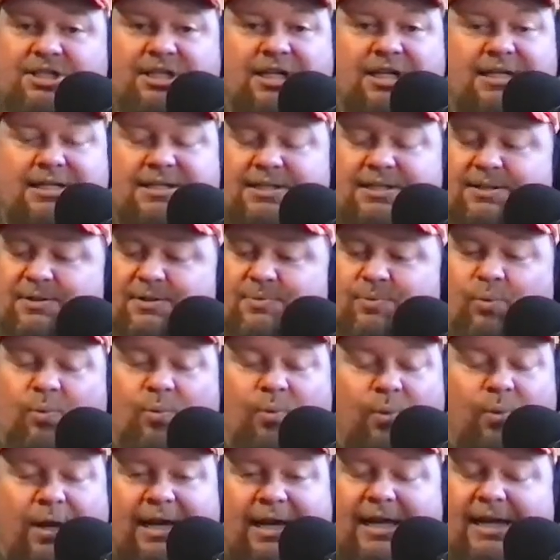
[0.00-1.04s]
She's as
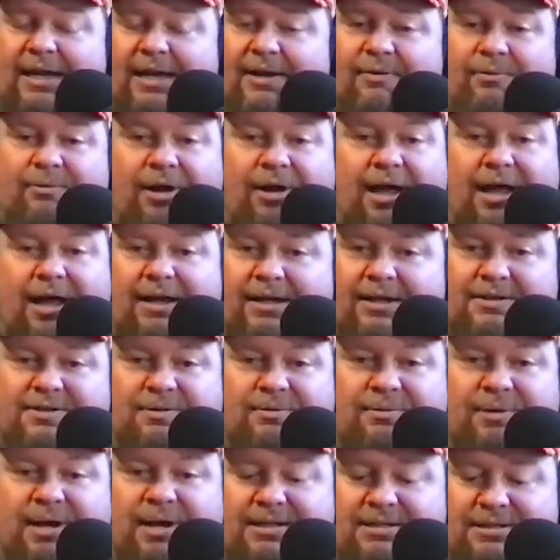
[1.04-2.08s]
wicked and rotten as
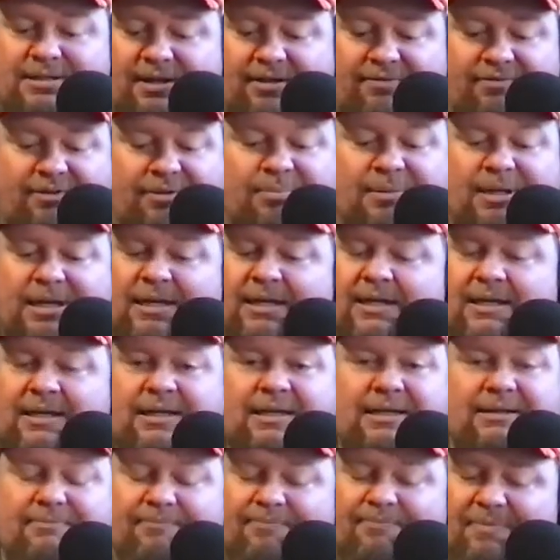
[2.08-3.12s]
the rest of them.
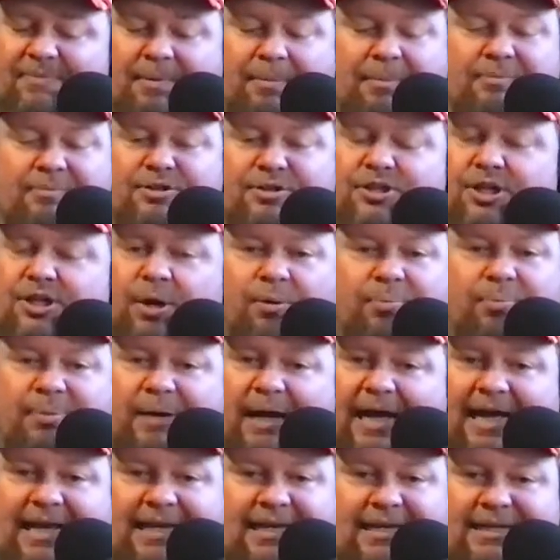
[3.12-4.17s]
Joe
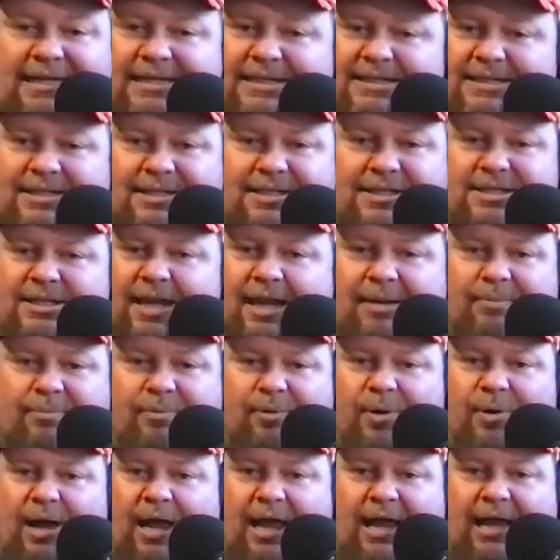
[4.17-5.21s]
Biden is the same
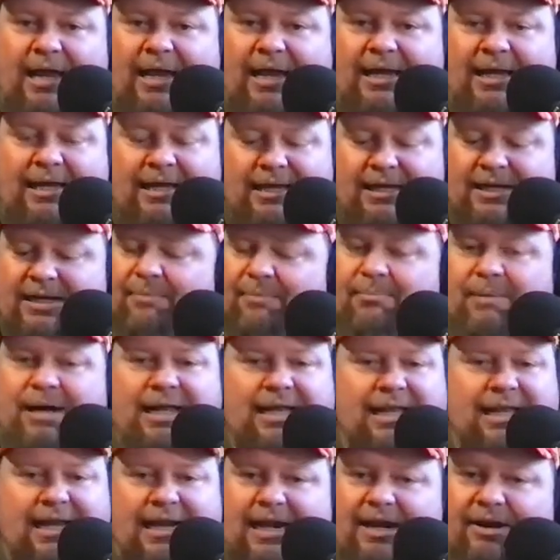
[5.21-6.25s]
way.
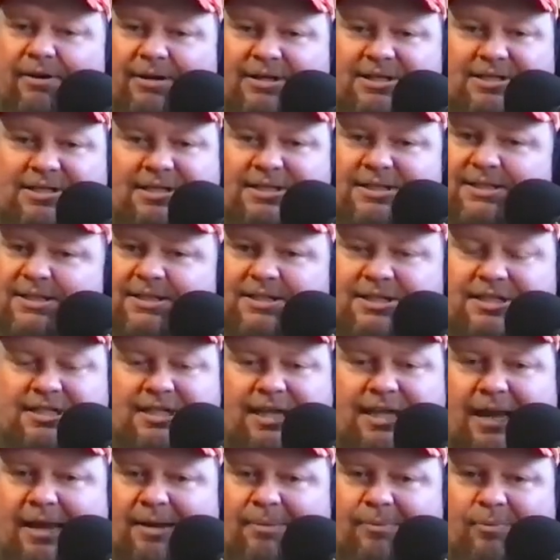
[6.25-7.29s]
Kamala Harris is the
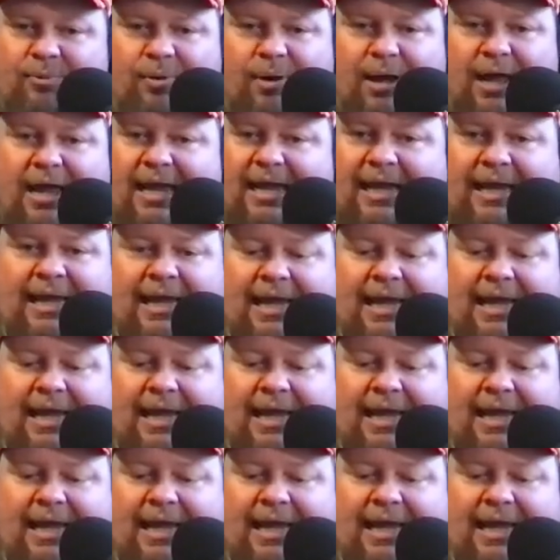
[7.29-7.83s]
same way.